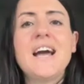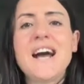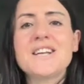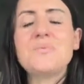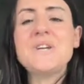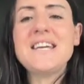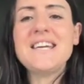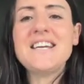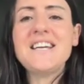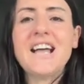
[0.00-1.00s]
As we
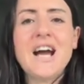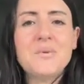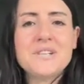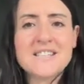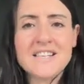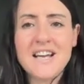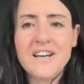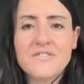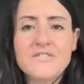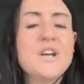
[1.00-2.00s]
heal
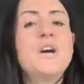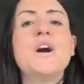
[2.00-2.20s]
ourselves,